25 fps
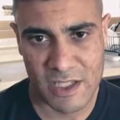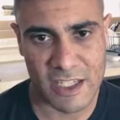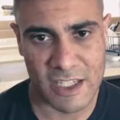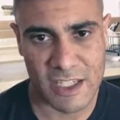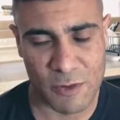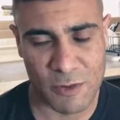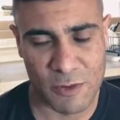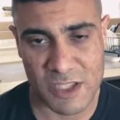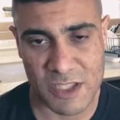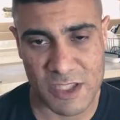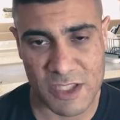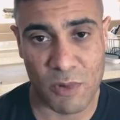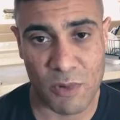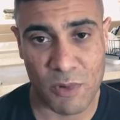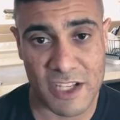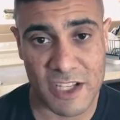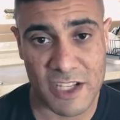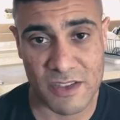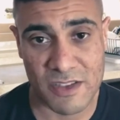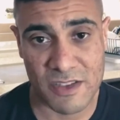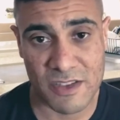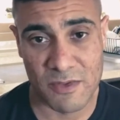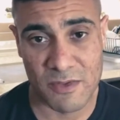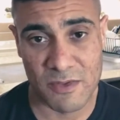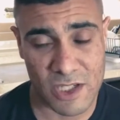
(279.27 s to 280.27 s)
increase the
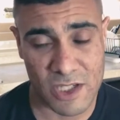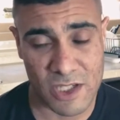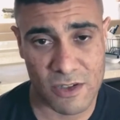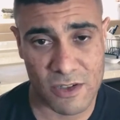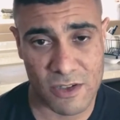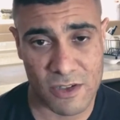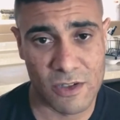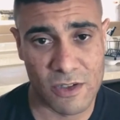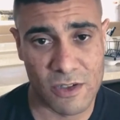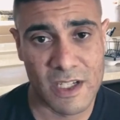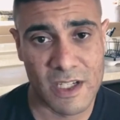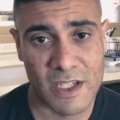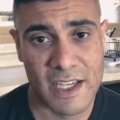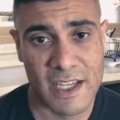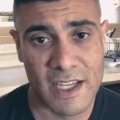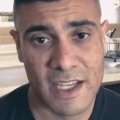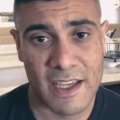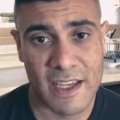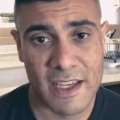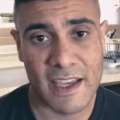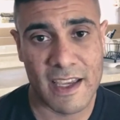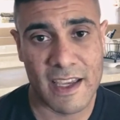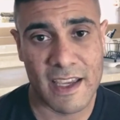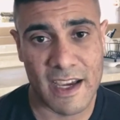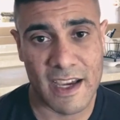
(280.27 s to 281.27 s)
price of the vehicle.
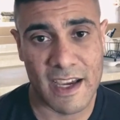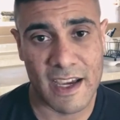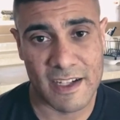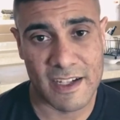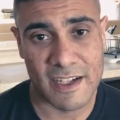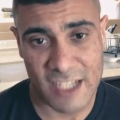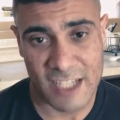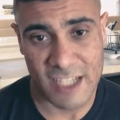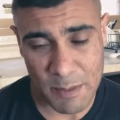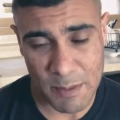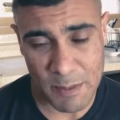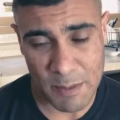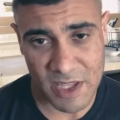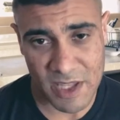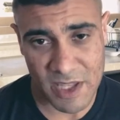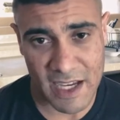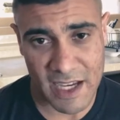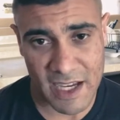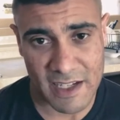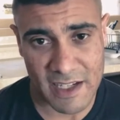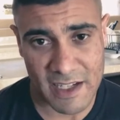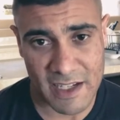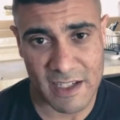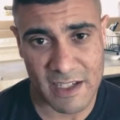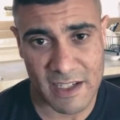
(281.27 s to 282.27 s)
And on top of
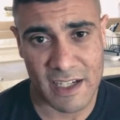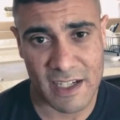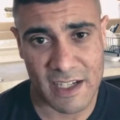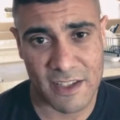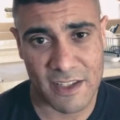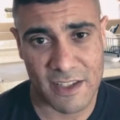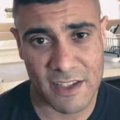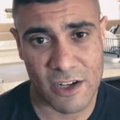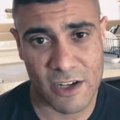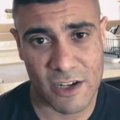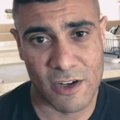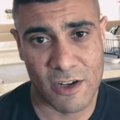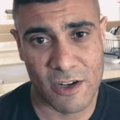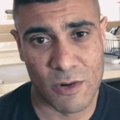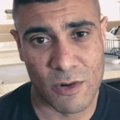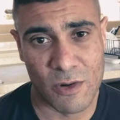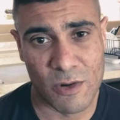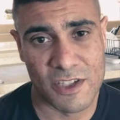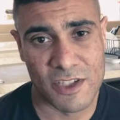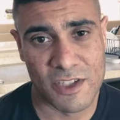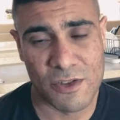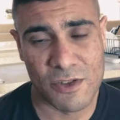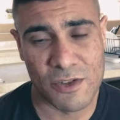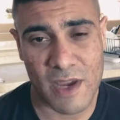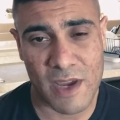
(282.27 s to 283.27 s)
that, they're
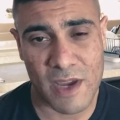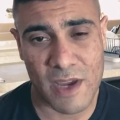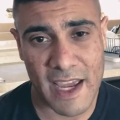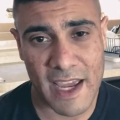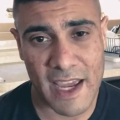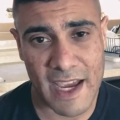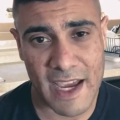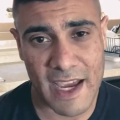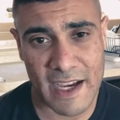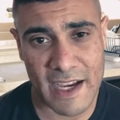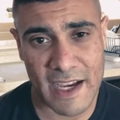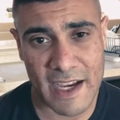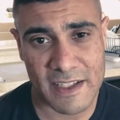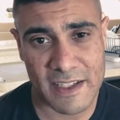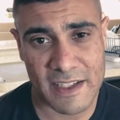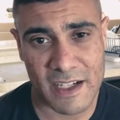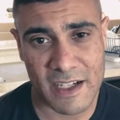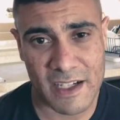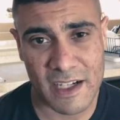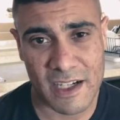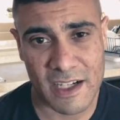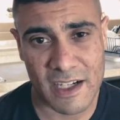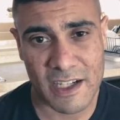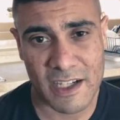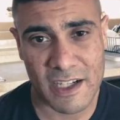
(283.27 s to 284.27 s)
going to add
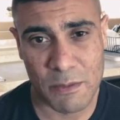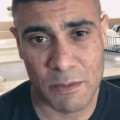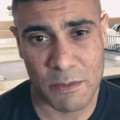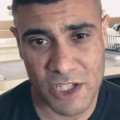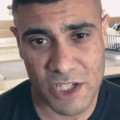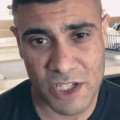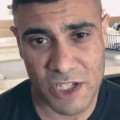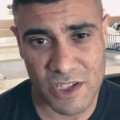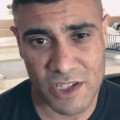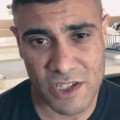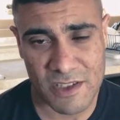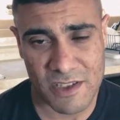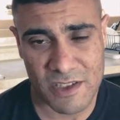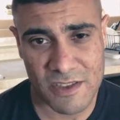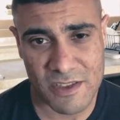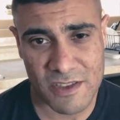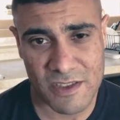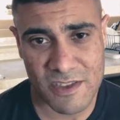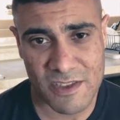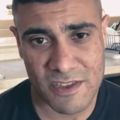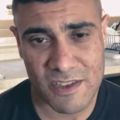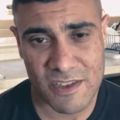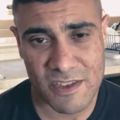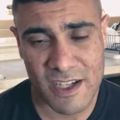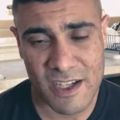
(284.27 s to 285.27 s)

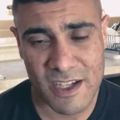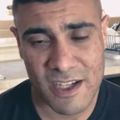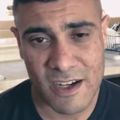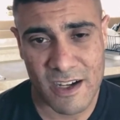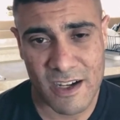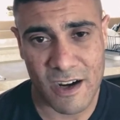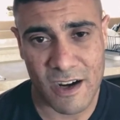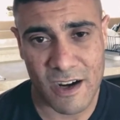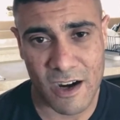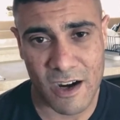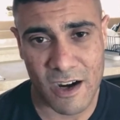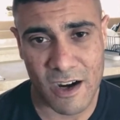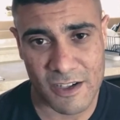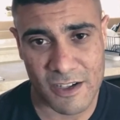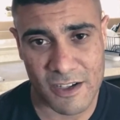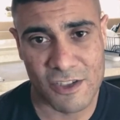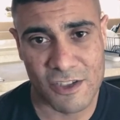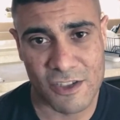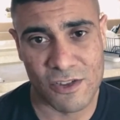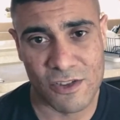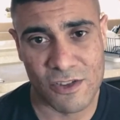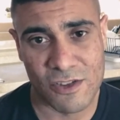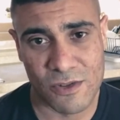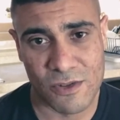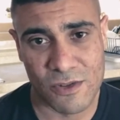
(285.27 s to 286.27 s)
commissions
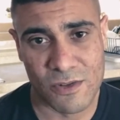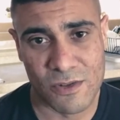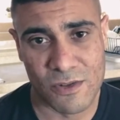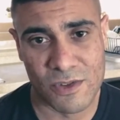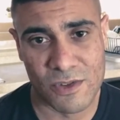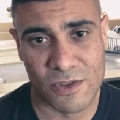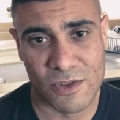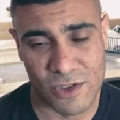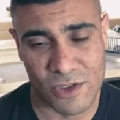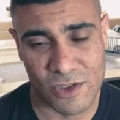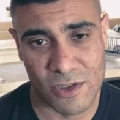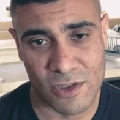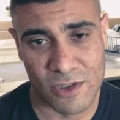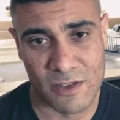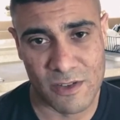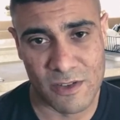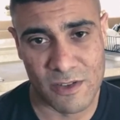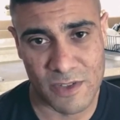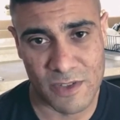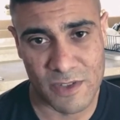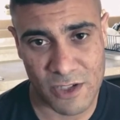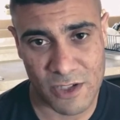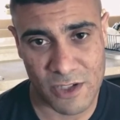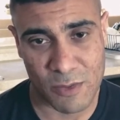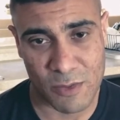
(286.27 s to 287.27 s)
onto your
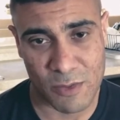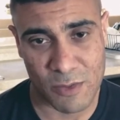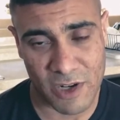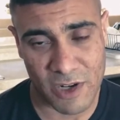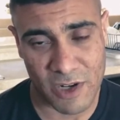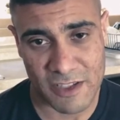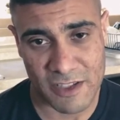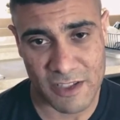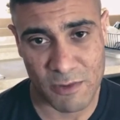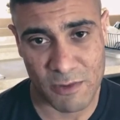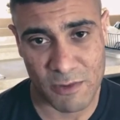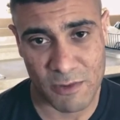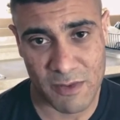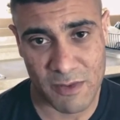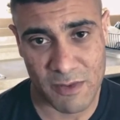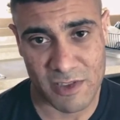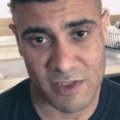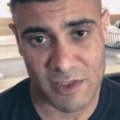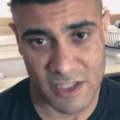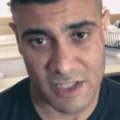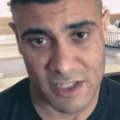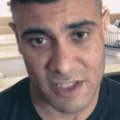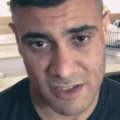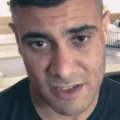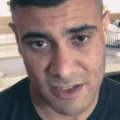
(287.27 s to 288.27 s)
vehicle price, whatever's
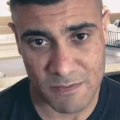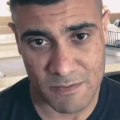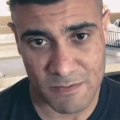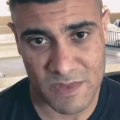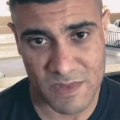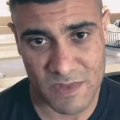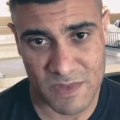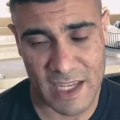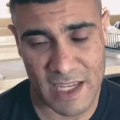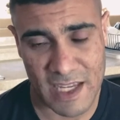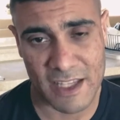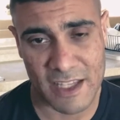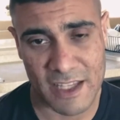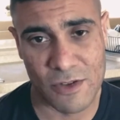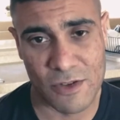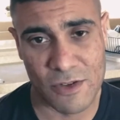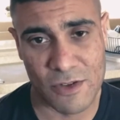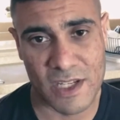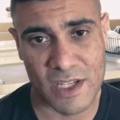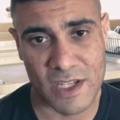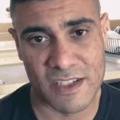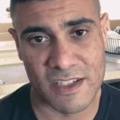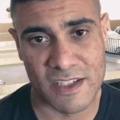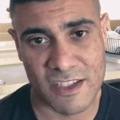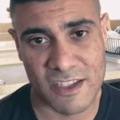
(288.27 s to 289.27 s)
listed. And you
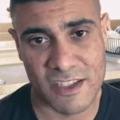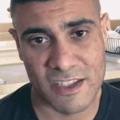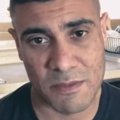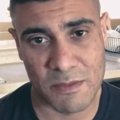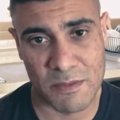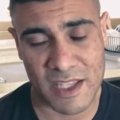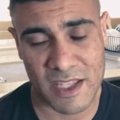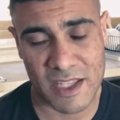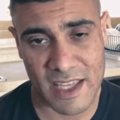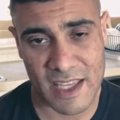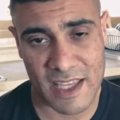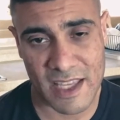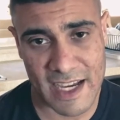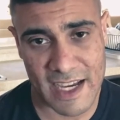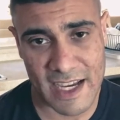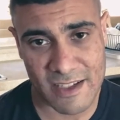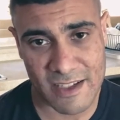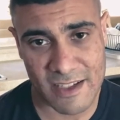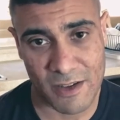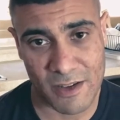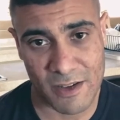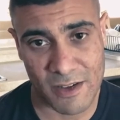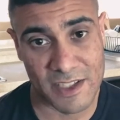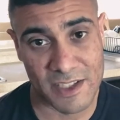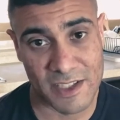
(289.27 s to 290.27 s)
can anticipate that.
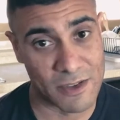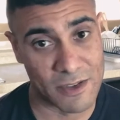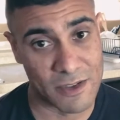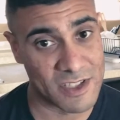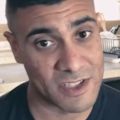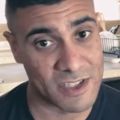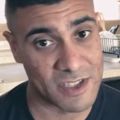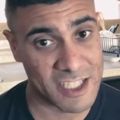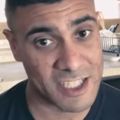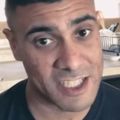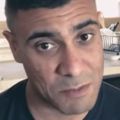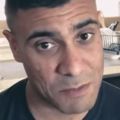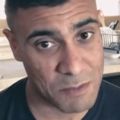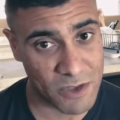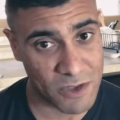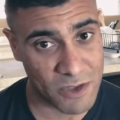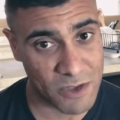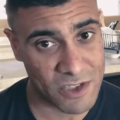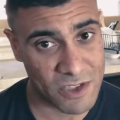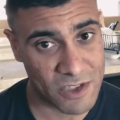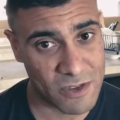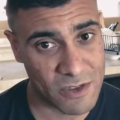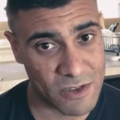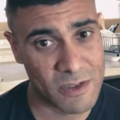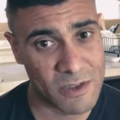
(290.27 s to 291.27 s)
All the dealers I spoke
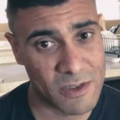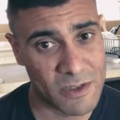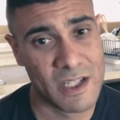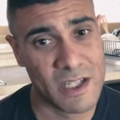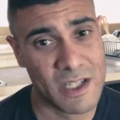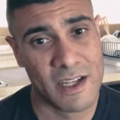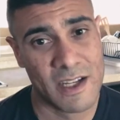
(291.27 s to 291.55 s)
to,